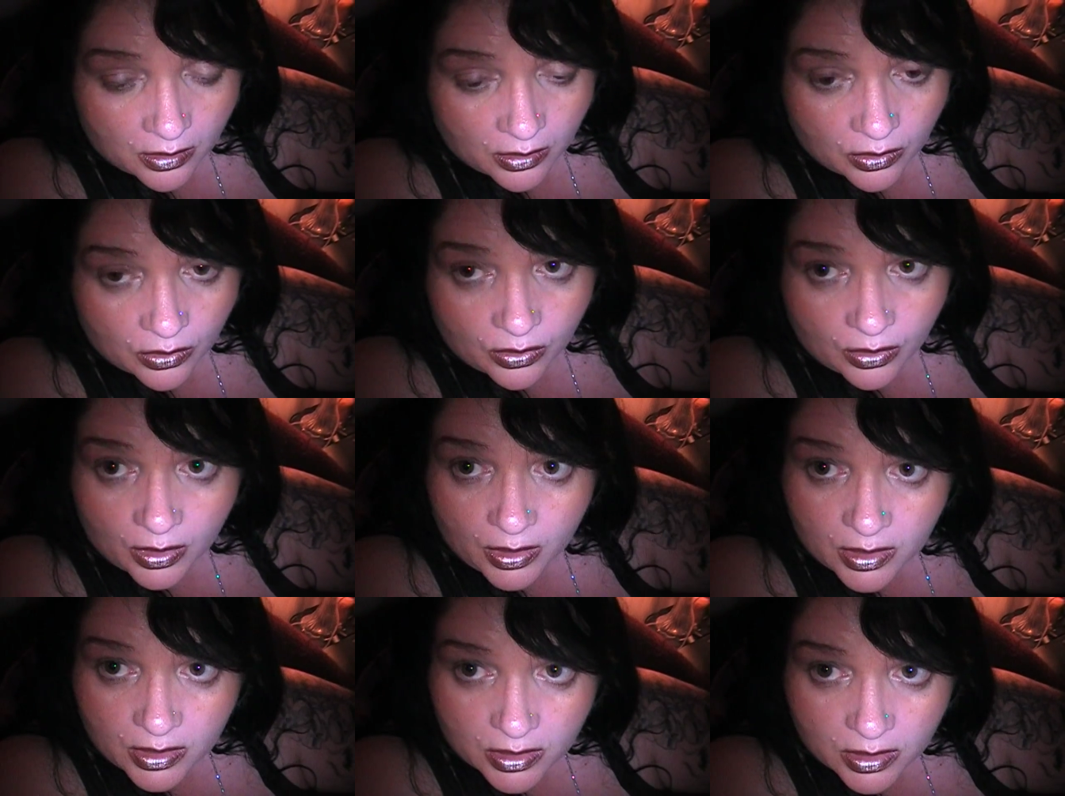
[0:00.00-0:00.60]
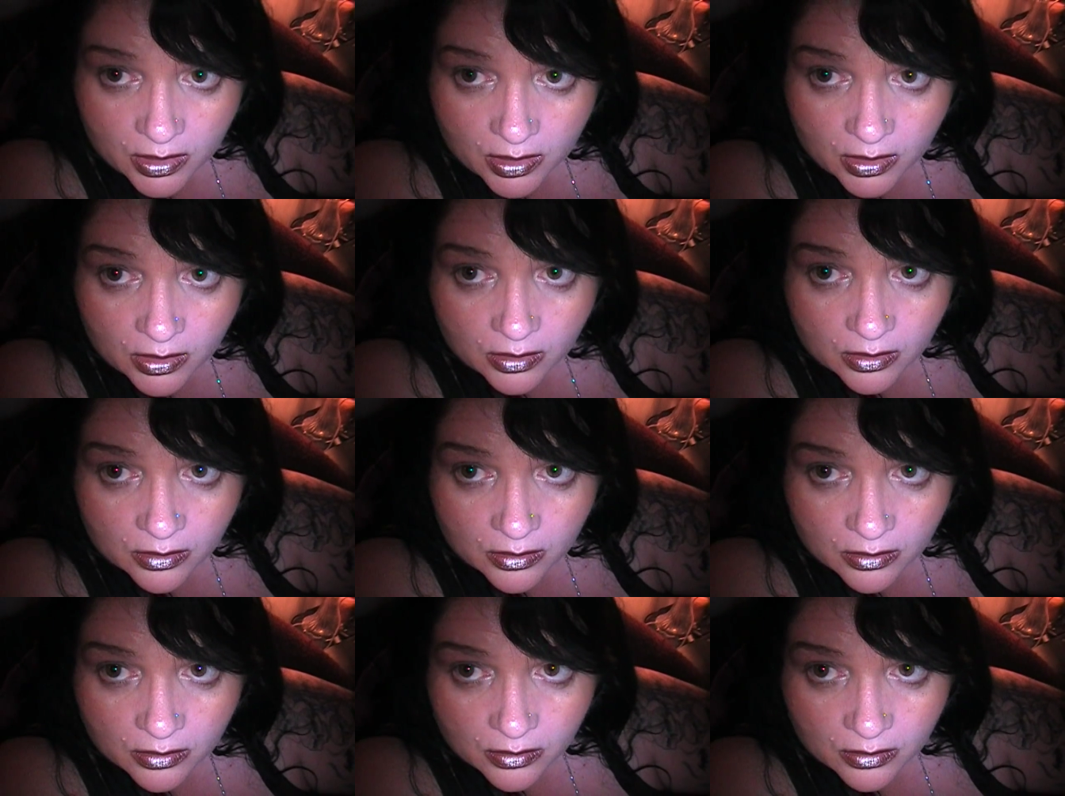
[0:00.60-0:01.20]
crazy
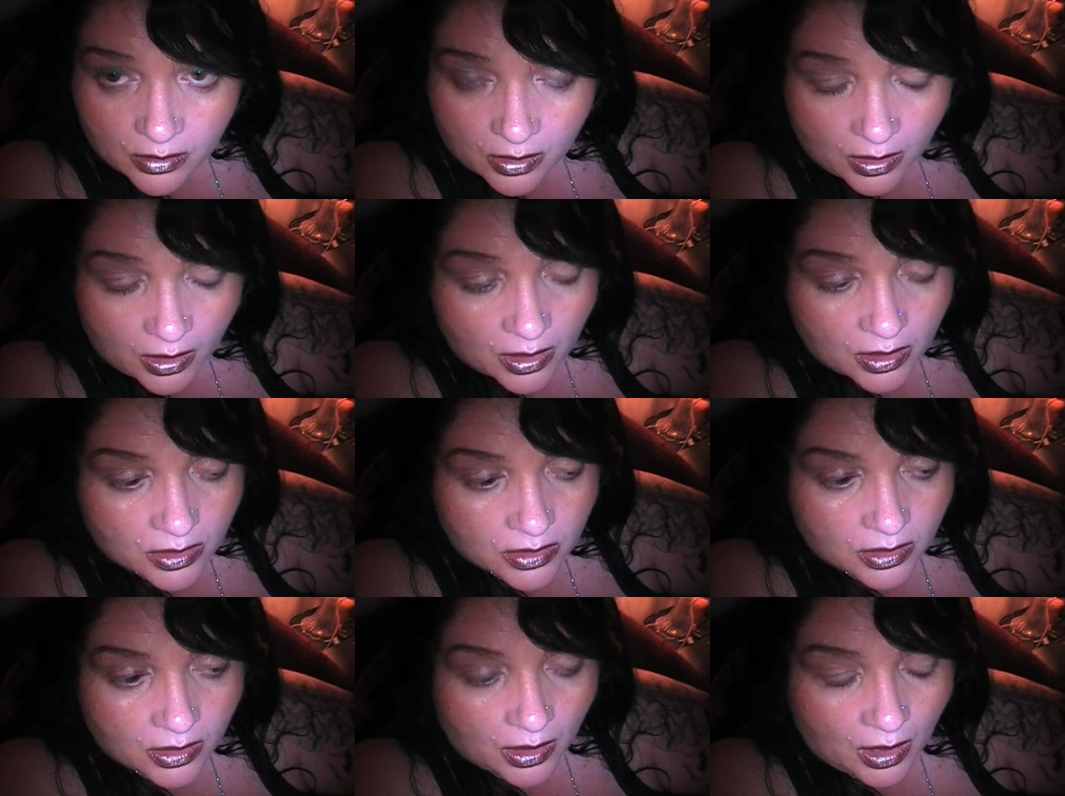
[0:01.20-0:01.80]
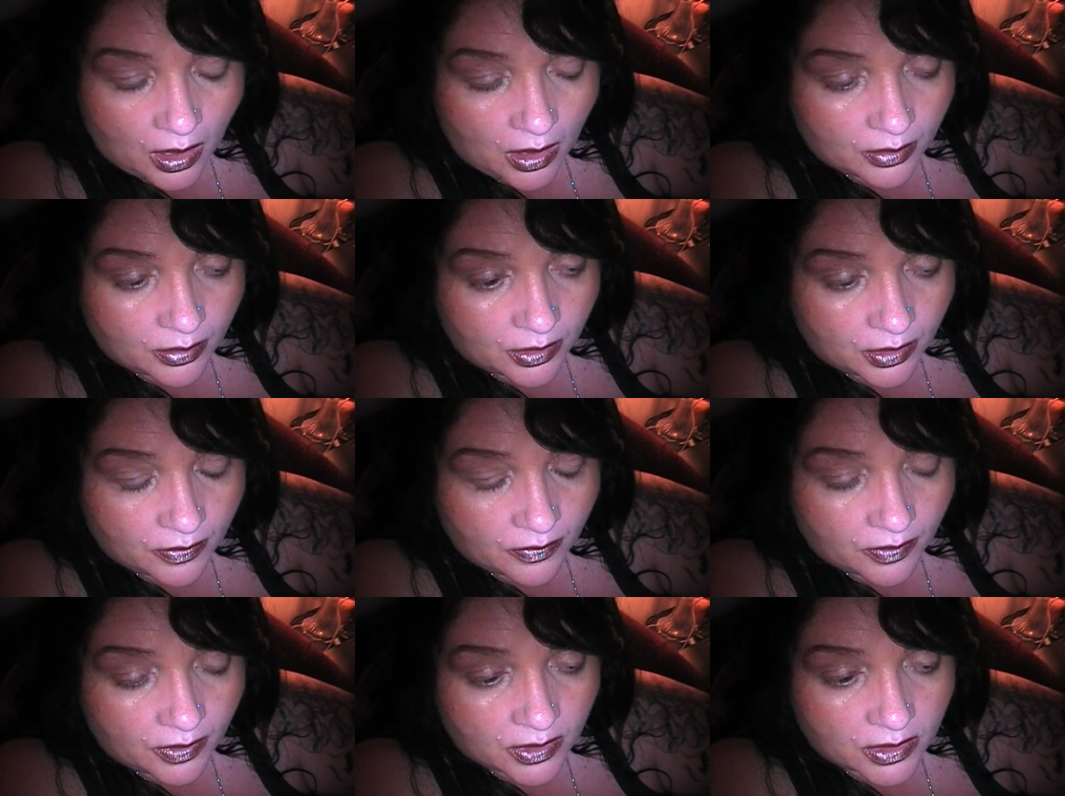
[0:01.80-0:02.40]
like I said I'm
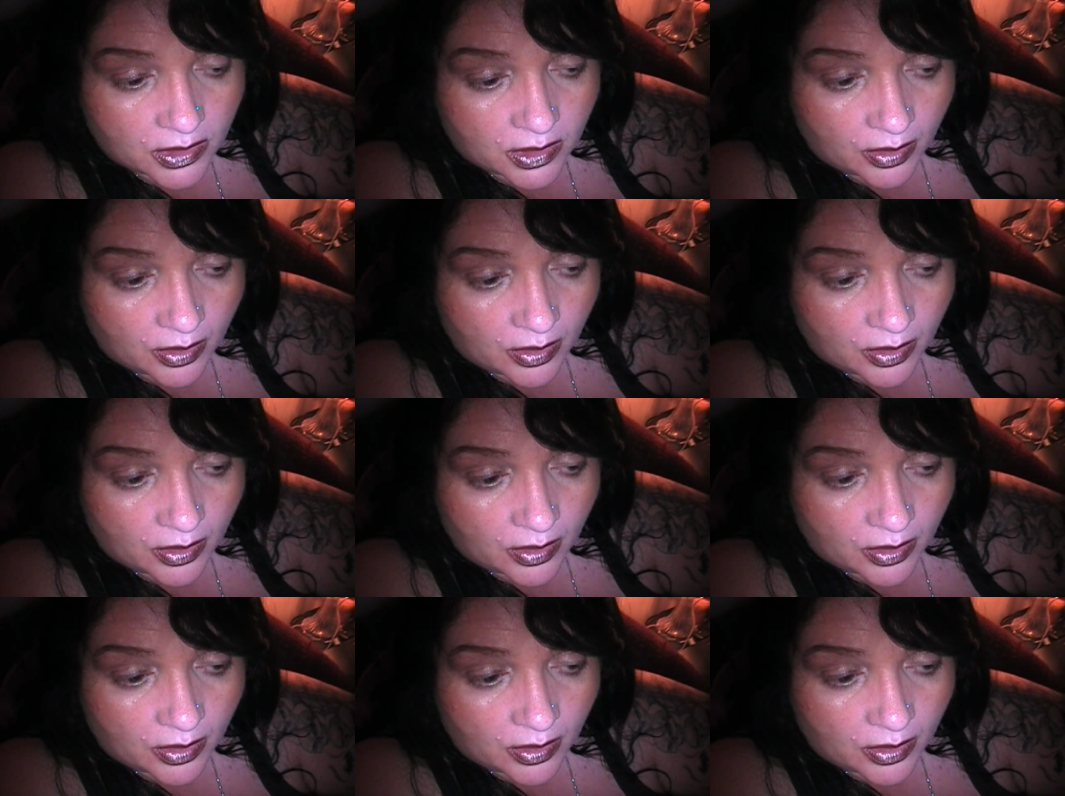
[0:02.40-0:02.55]
convinced